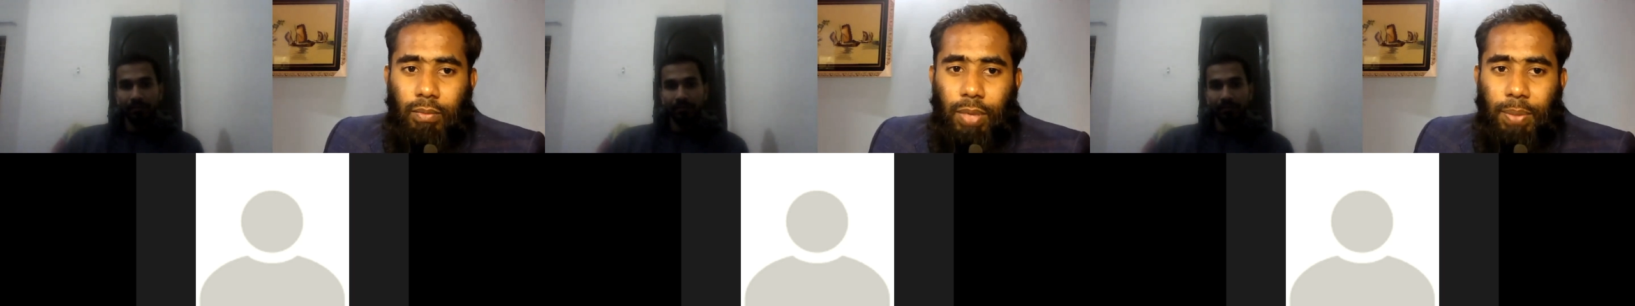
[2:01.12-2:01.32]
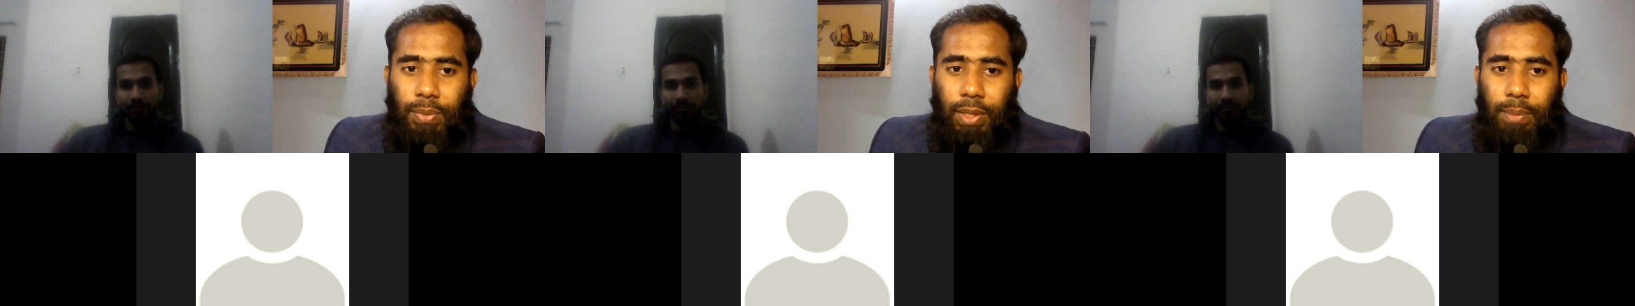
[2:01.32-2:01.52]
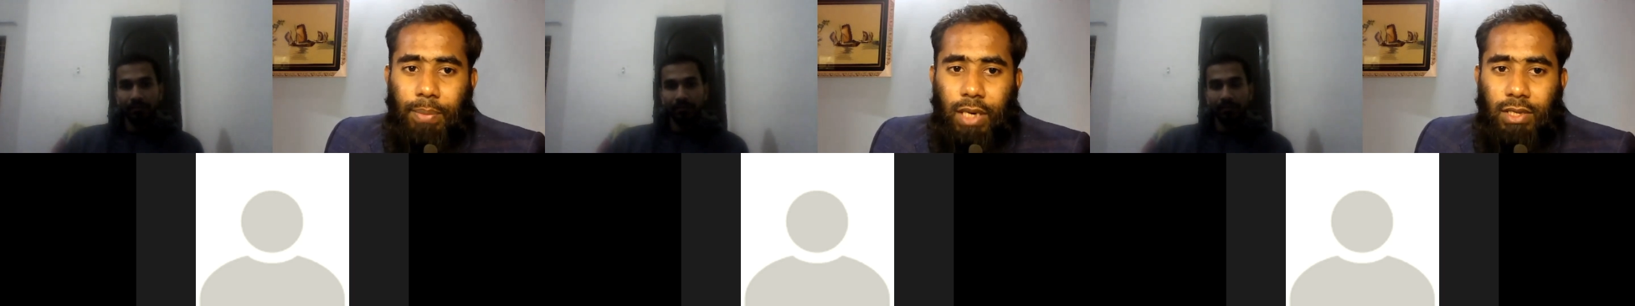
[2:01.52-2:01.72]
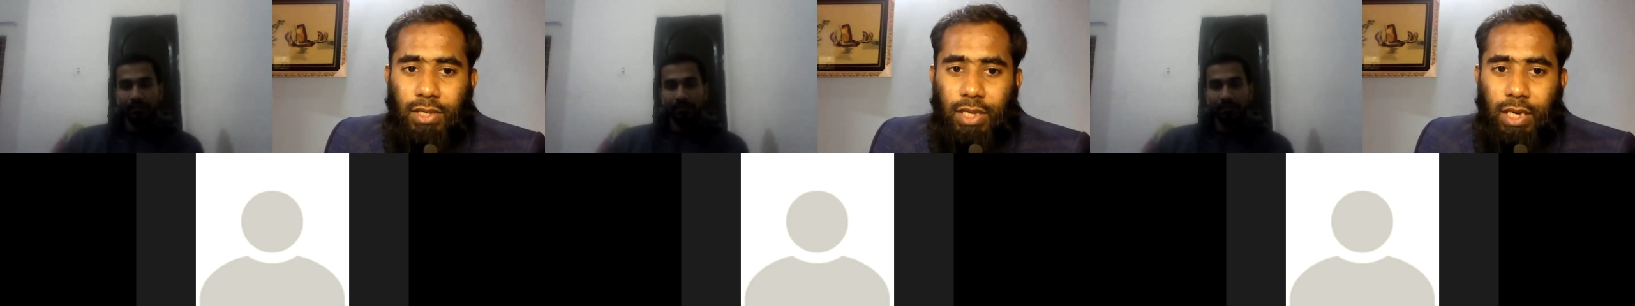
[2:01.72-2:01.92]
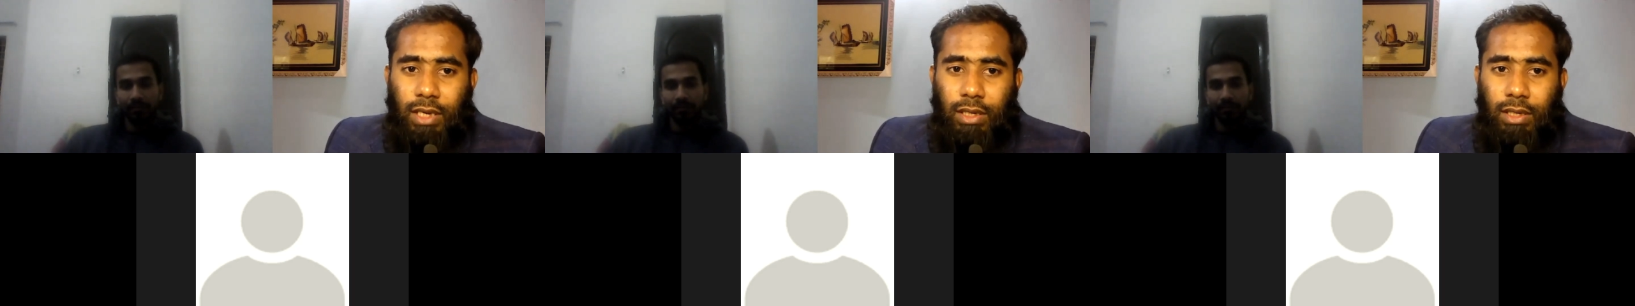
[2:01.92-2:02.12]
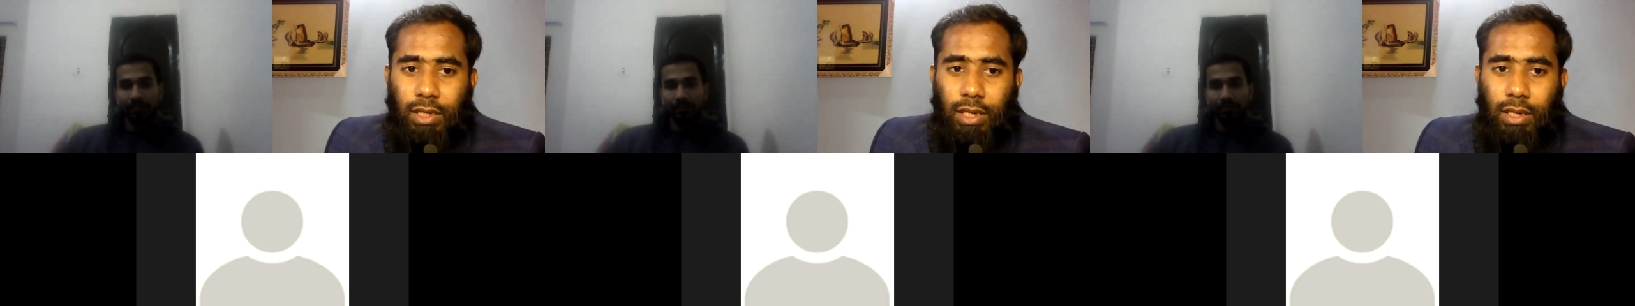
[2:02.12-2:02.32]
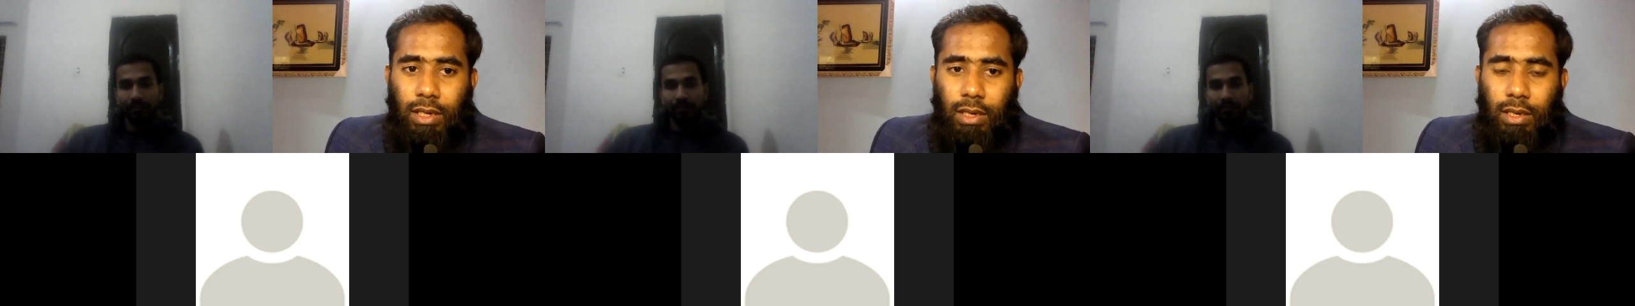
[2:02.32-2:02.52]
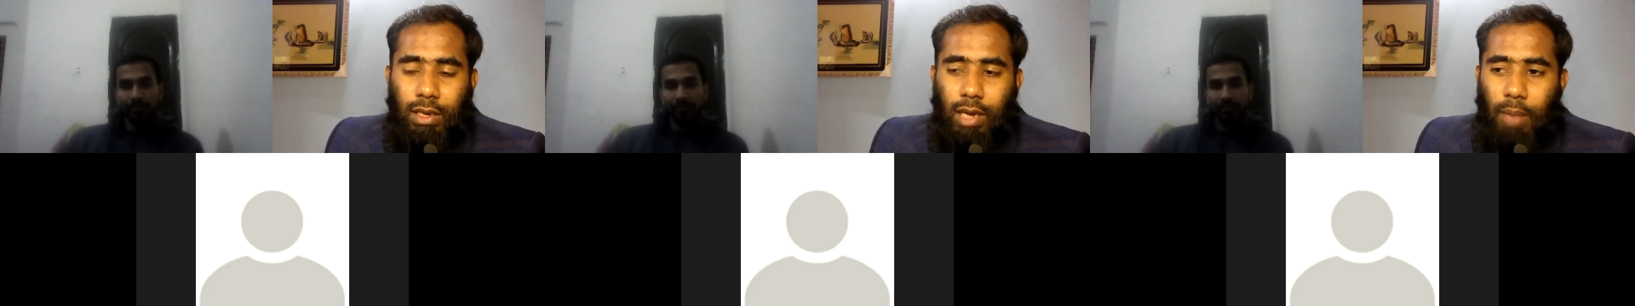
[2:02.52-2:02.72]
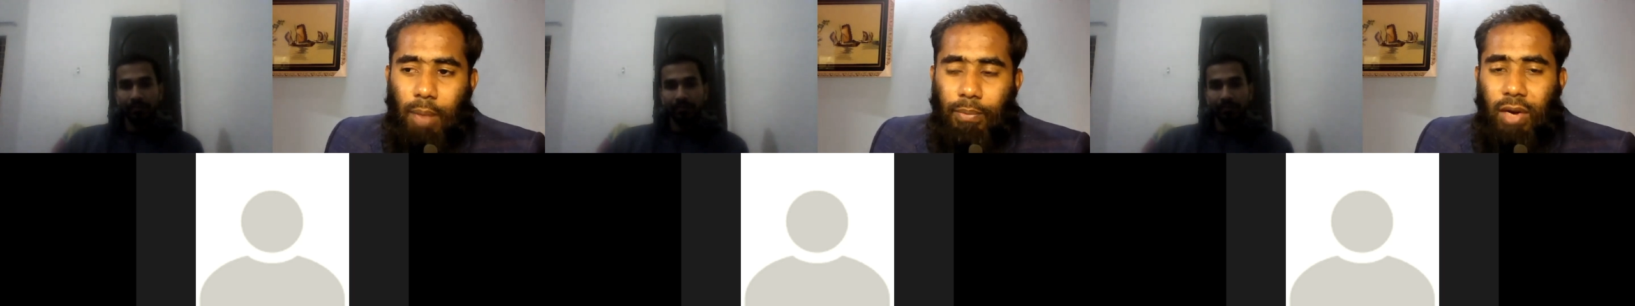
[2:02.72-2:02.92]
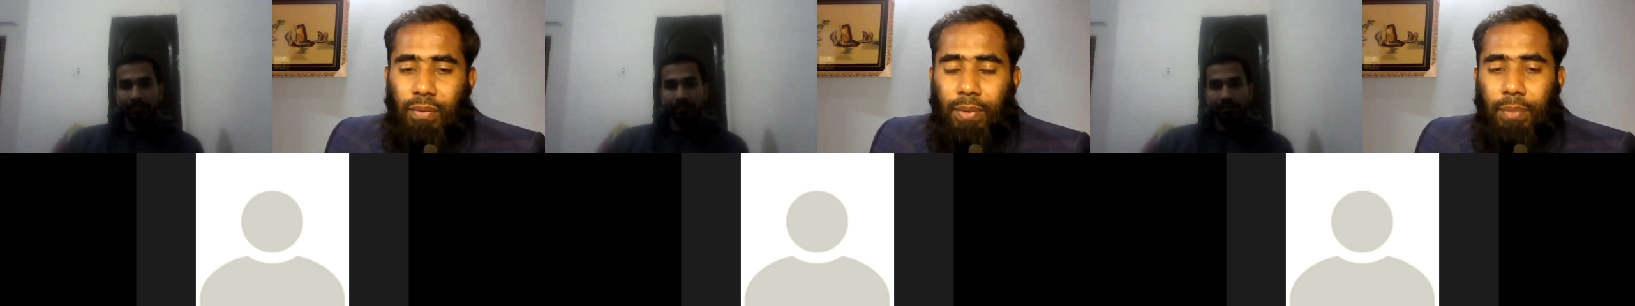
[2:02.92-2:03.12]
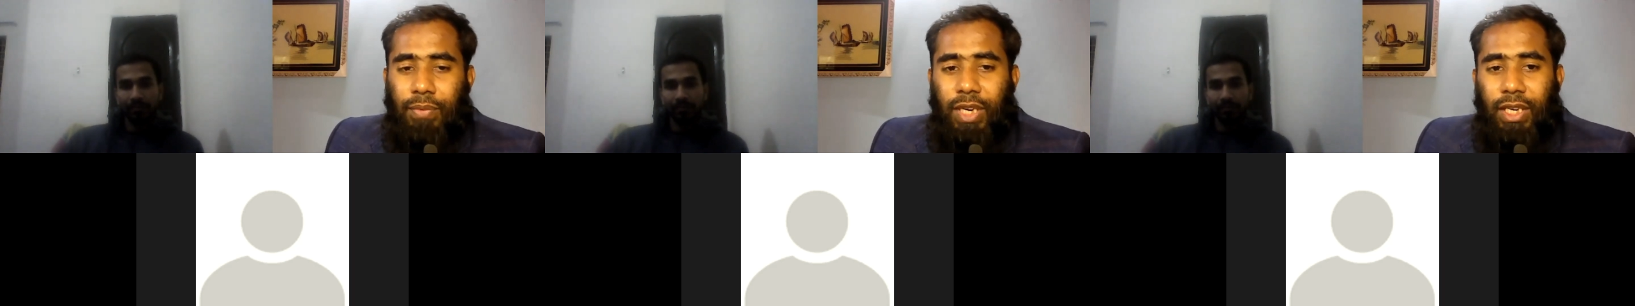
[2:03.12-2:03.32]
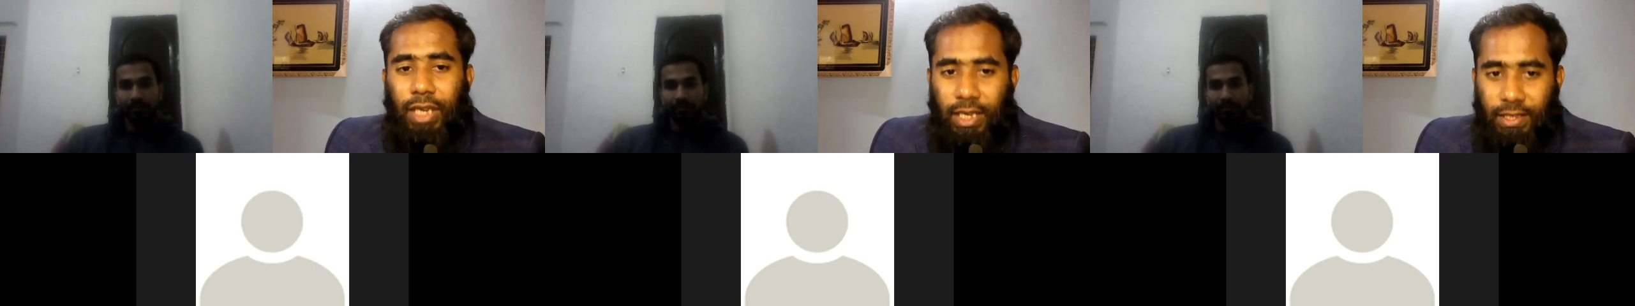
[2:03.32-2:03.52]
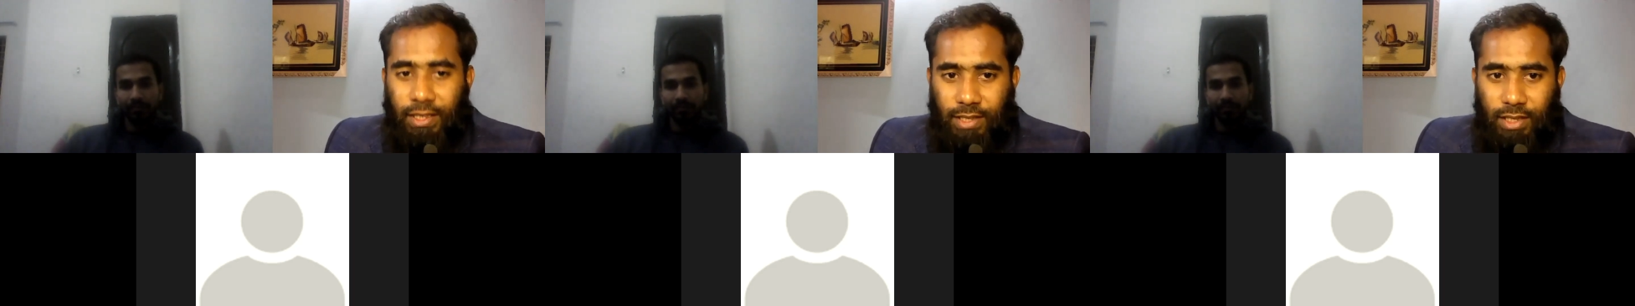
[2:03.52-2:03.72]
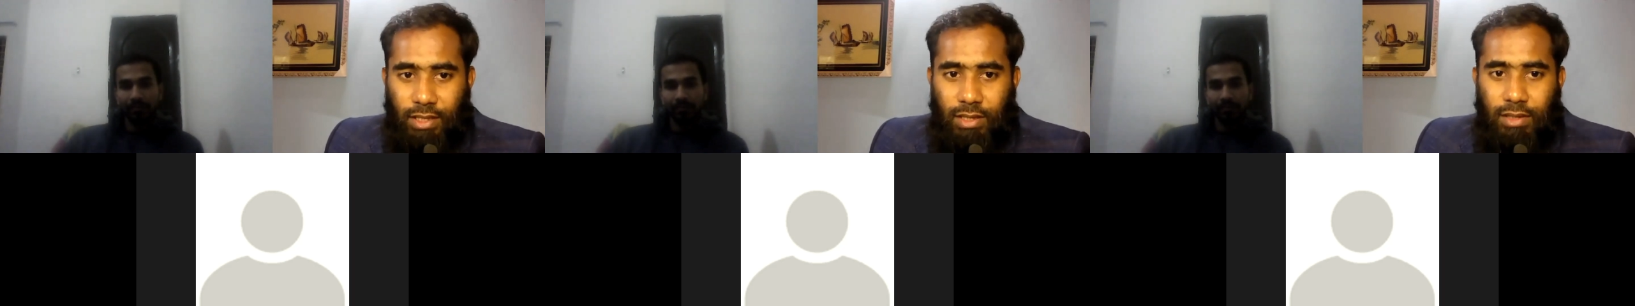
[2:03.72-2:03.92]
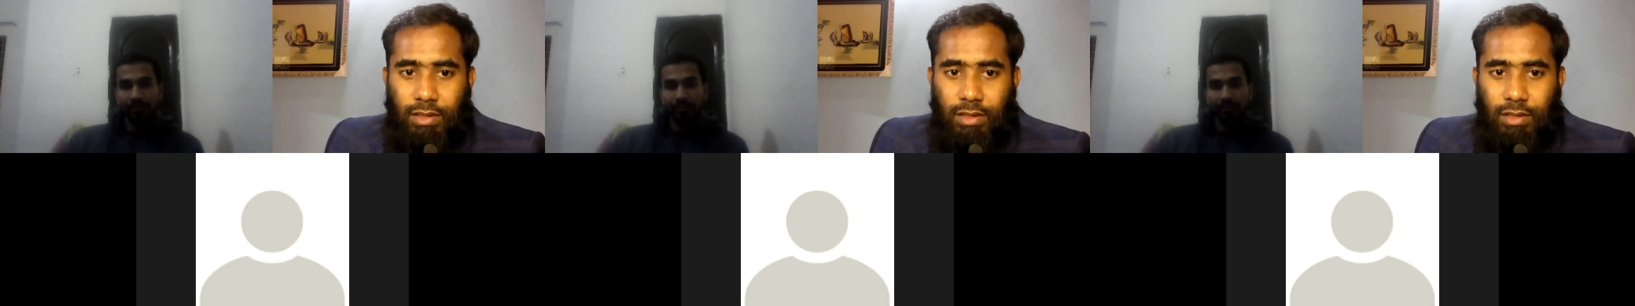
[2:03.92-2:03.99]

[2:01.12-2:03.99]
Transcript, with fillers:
Speaker 1: 50% after 15 days.